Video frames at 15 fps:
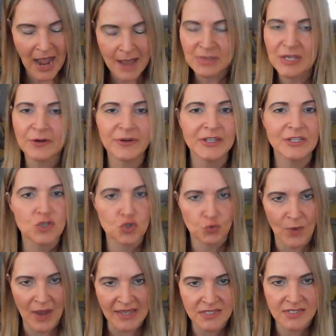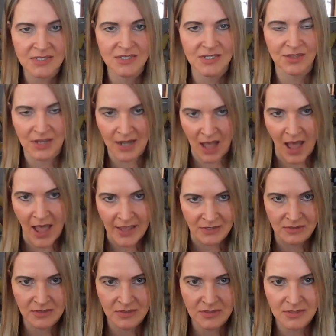I'm hearing dressed to the
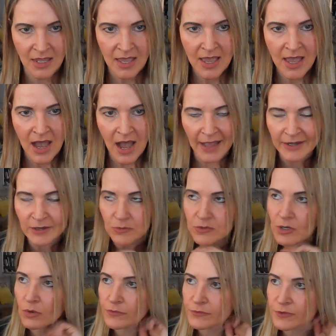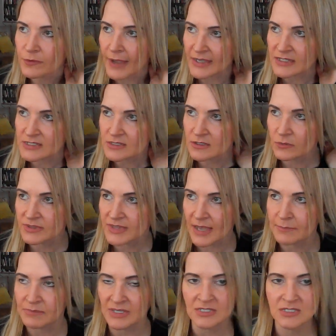nines. I don't know if you guys know what
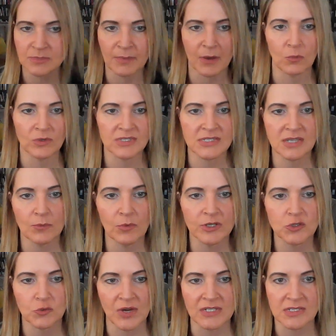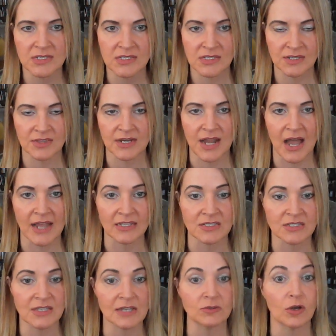that means, but when someone dresses to the
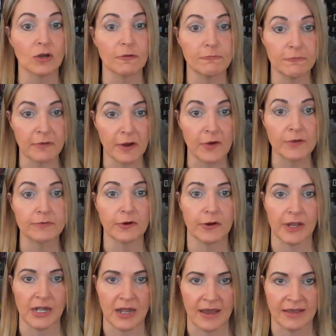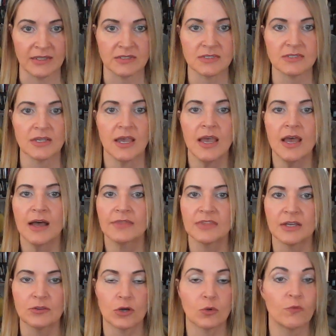nines, they look very, very nice.
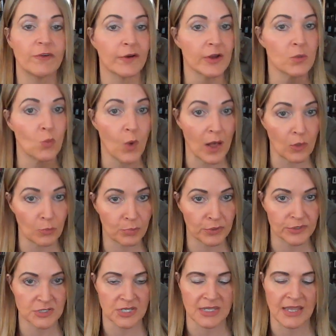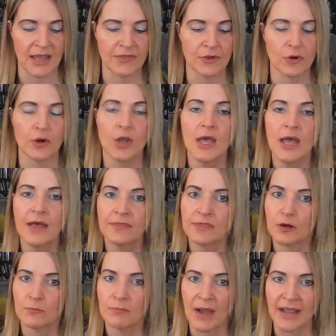They look very well put together.
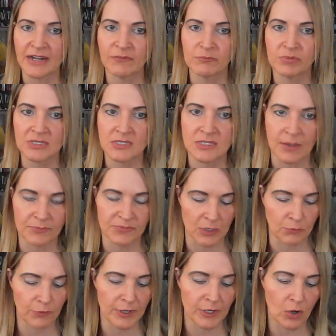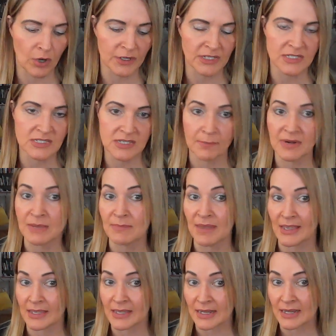There might have been something regarding somebody
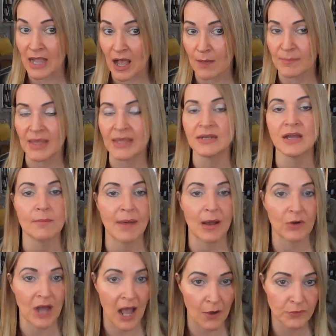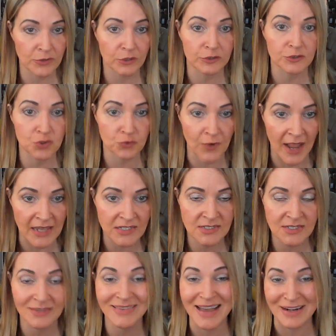making a comment about how you're
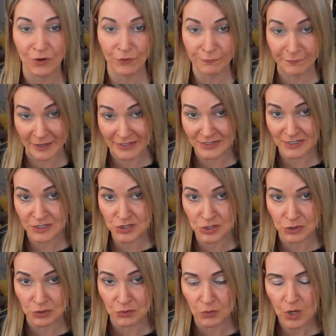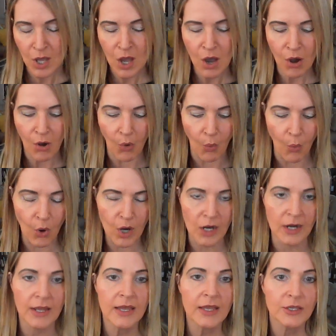dressed that offended you,
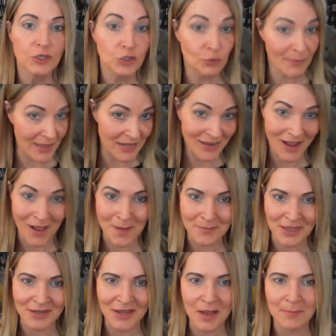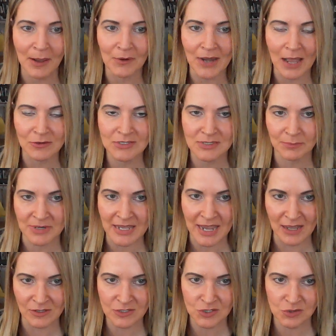or you made a comment about how
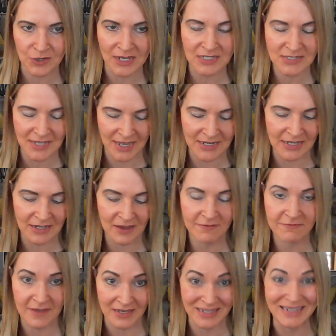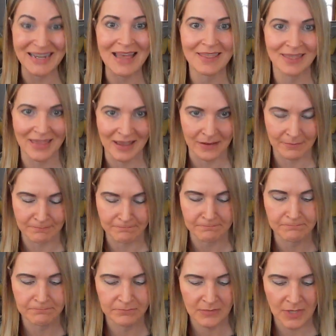somebody else dressed and it offended them.
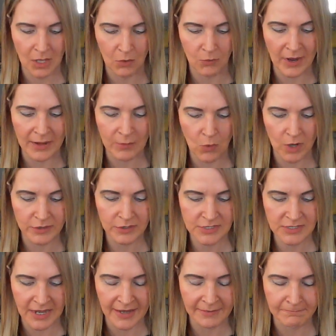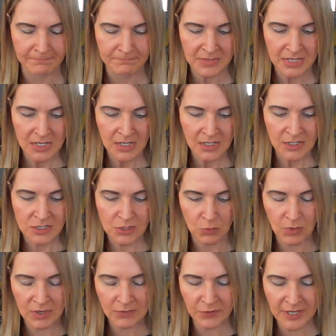All right, water sign. So
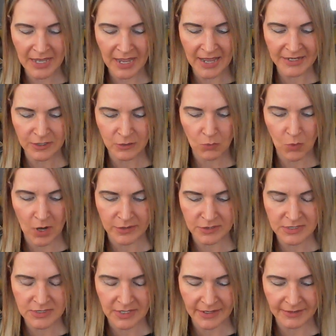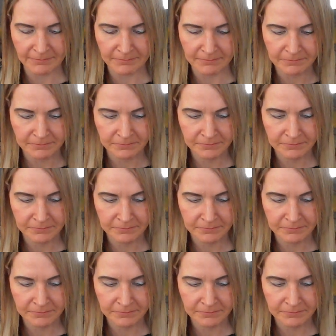what have we got here, water sign?